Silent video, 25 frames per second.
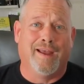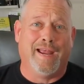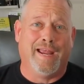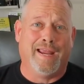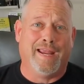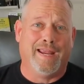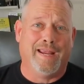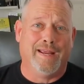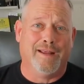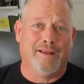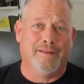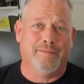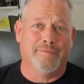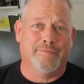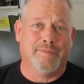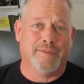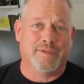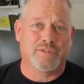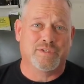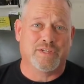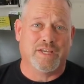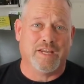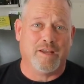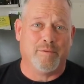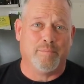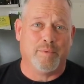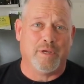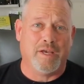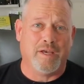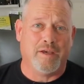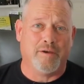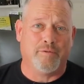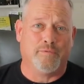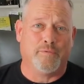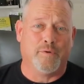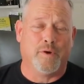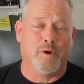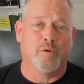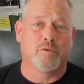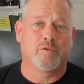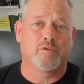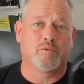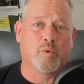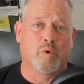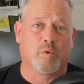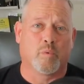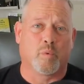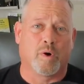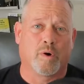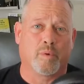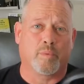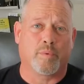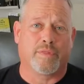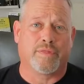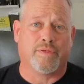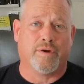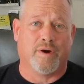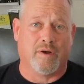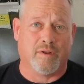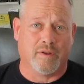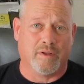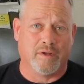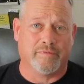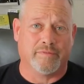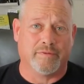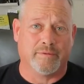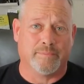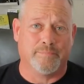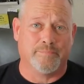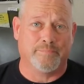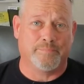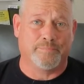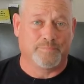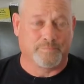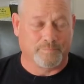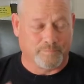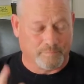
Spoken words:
and the same headphones will work with all of them.